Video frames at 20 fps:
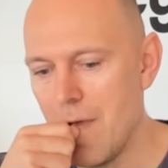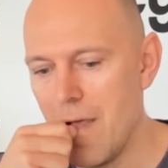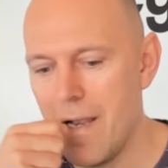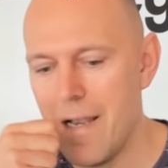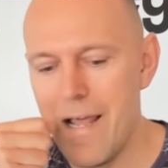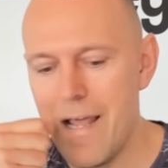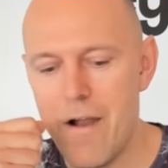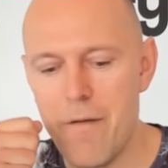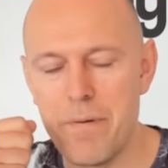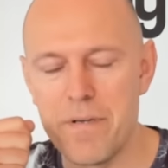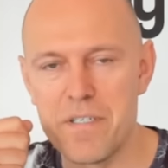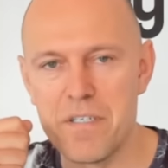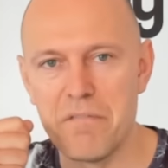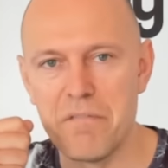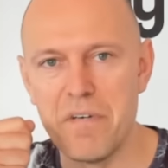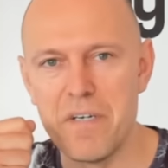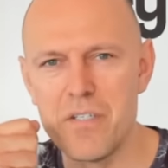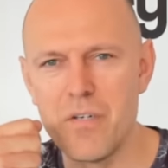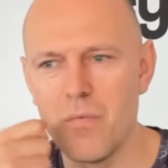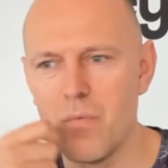Larry
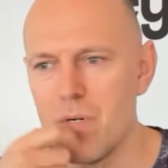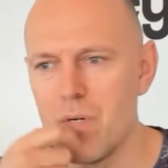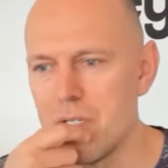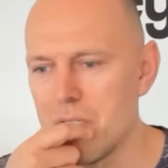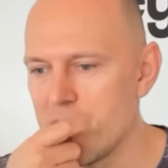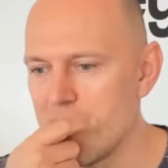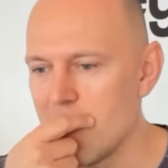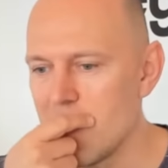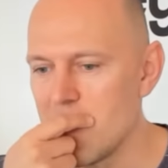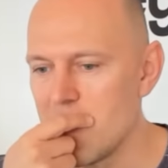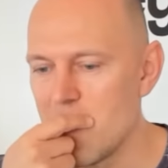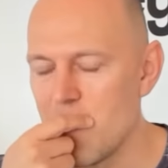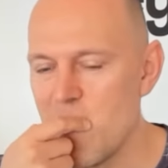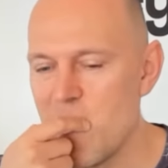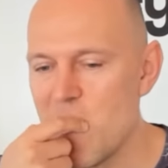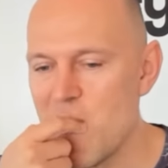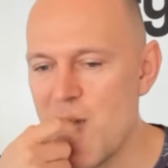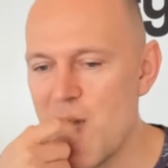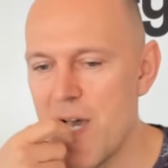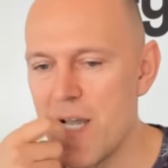Pesavento once said to
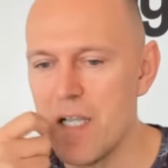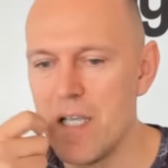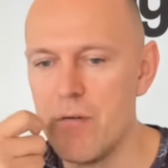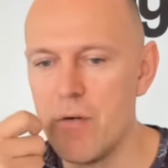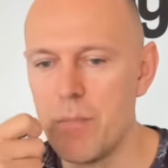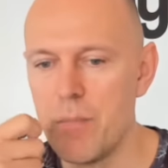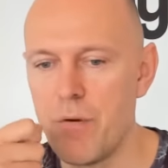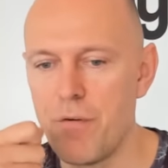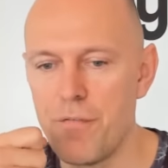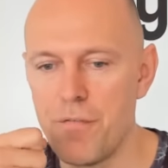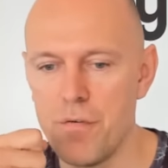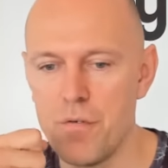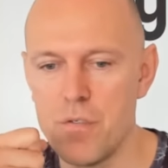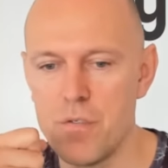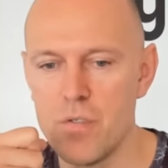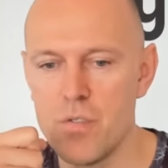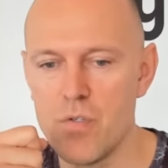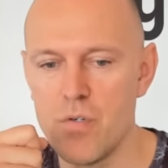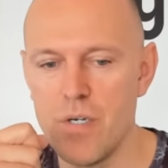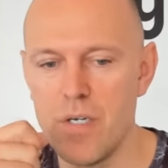me that he would prefer
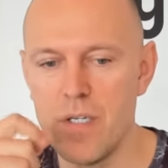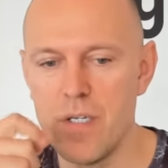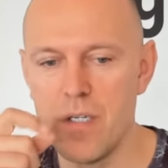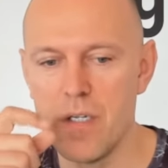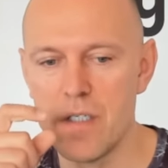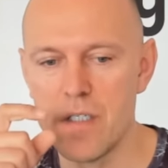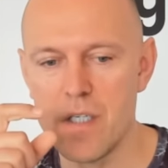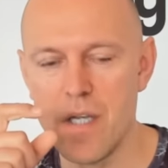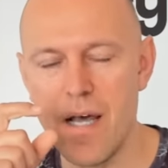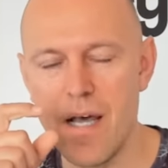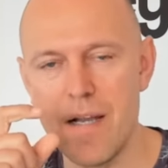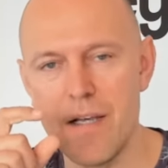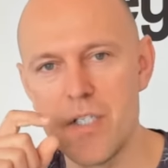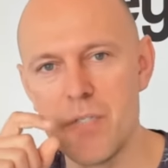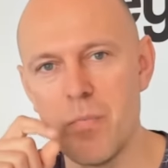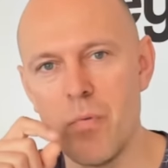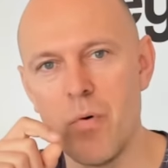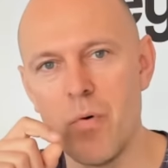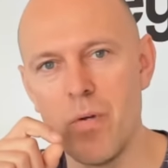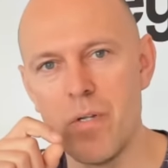to trade slightly
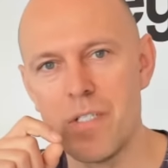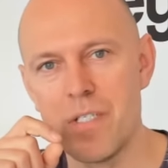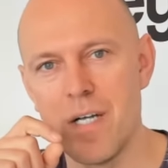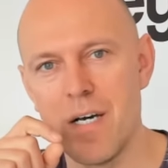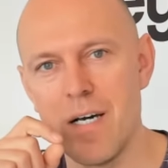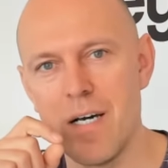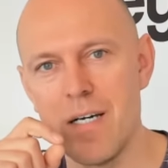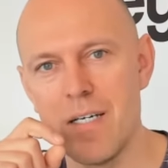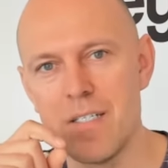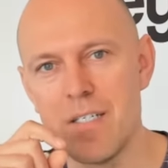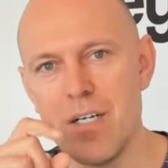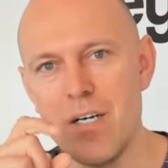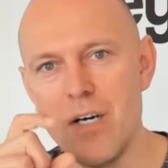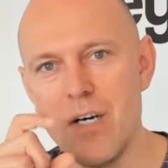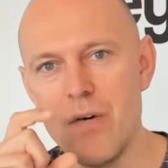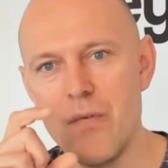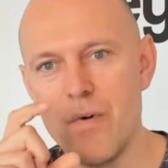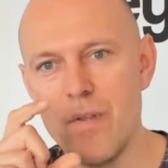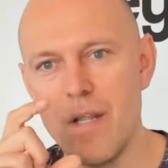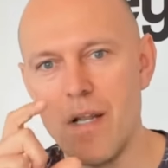smaller size
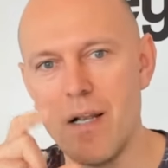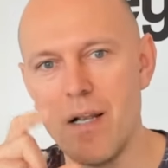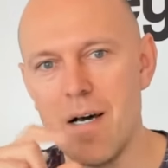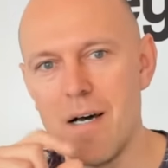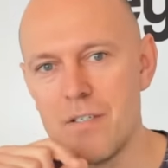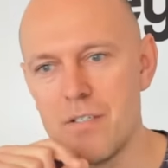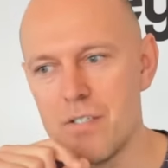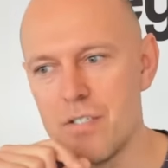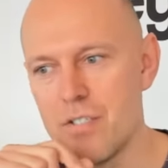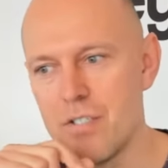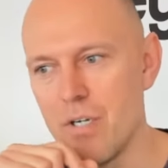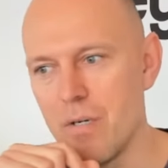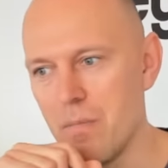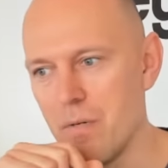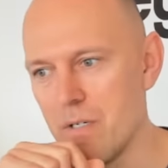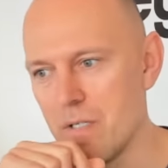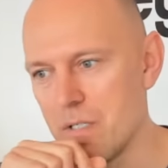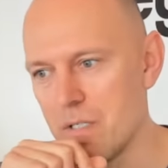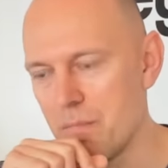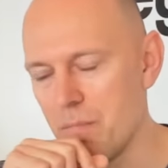with a larger stop
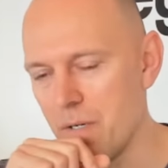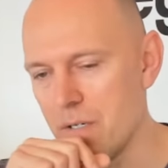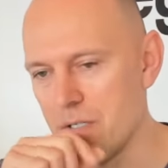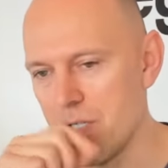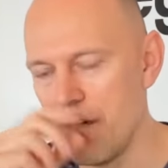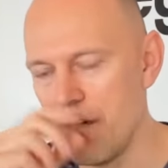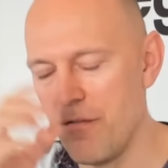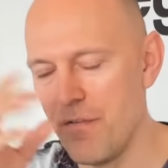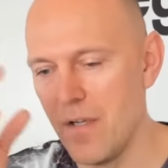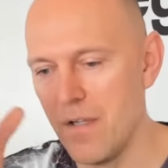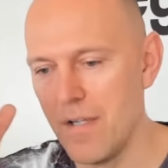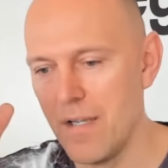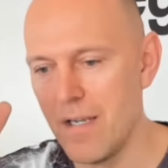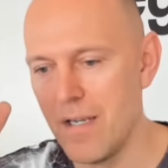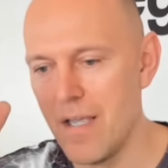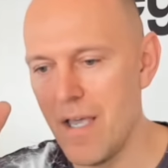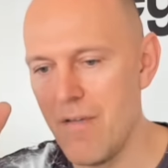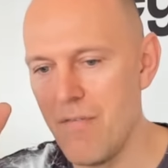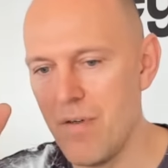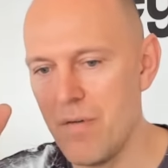loss because he felt it
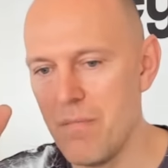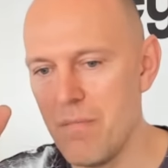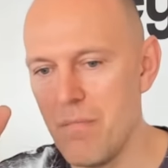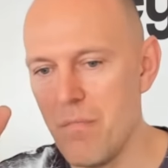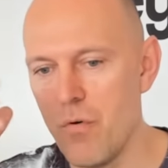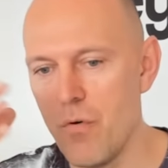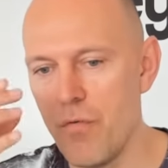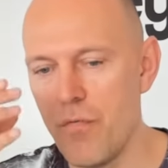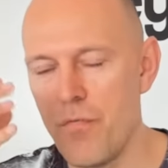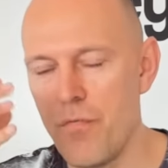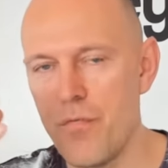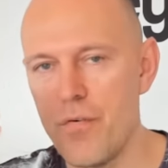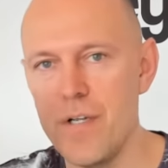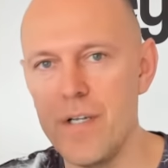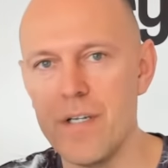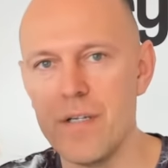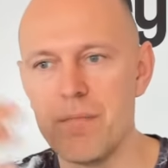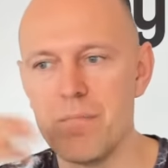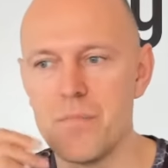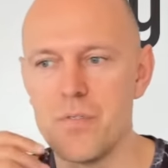gave him more
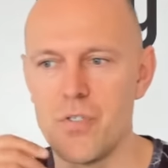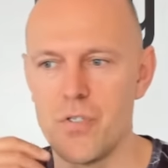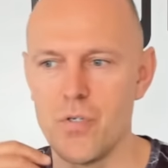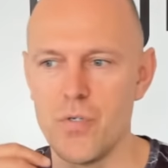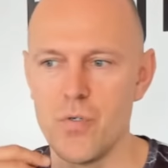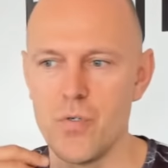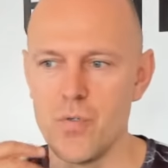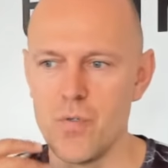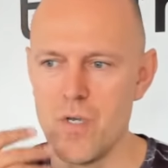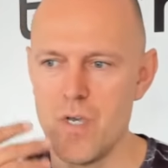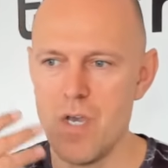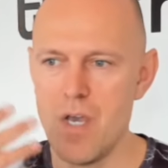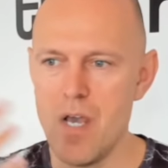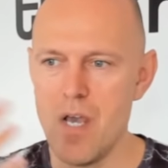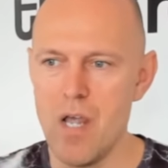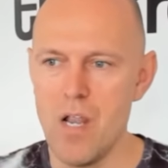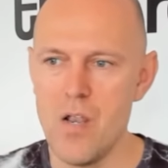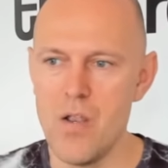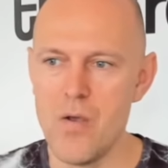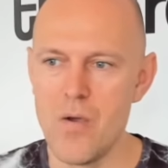freedom to
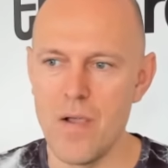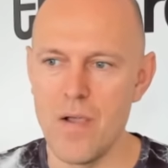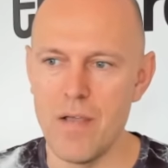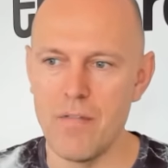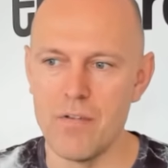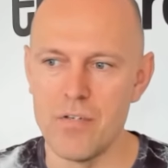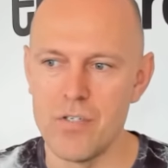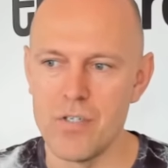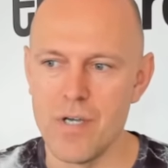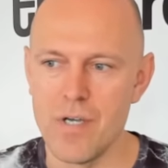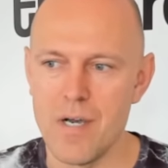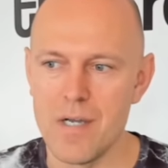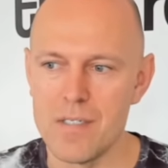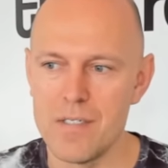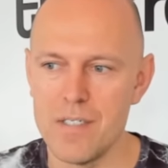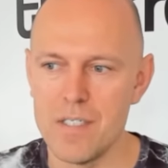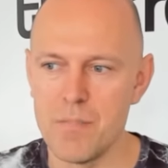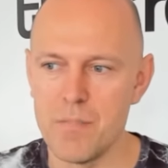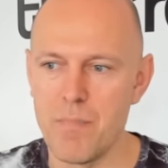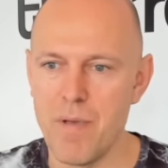look at the charts
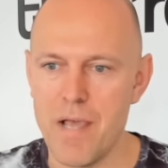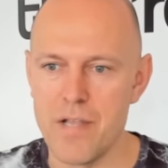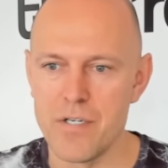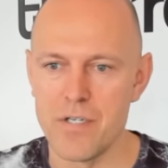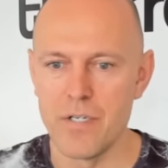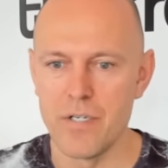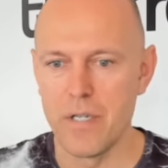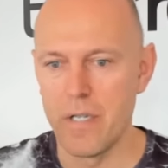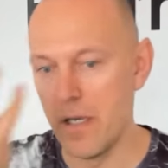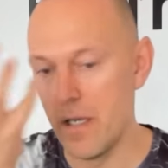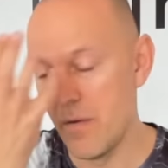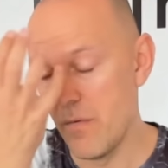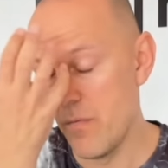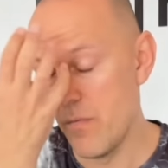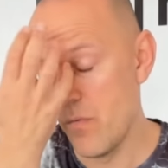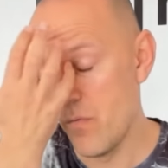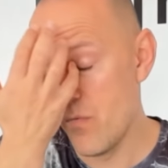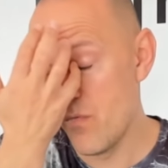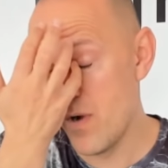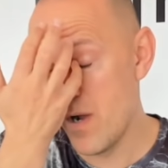dispassionately
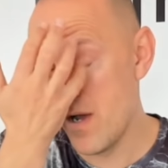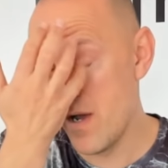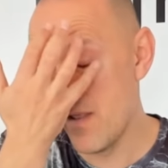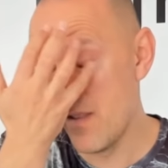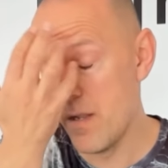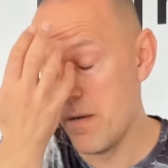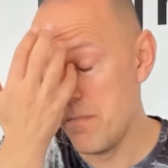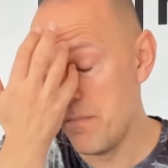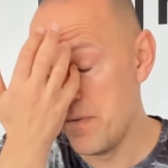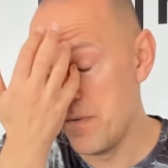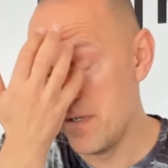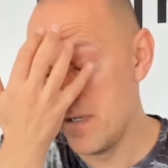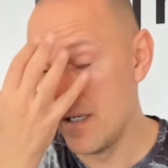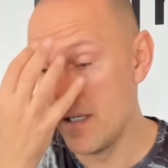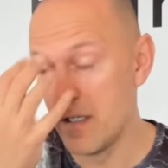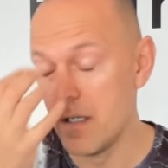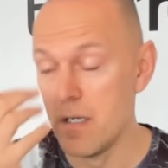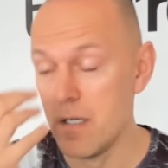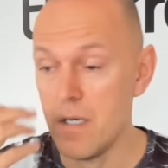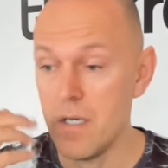rather than
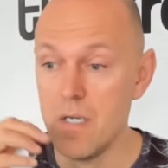being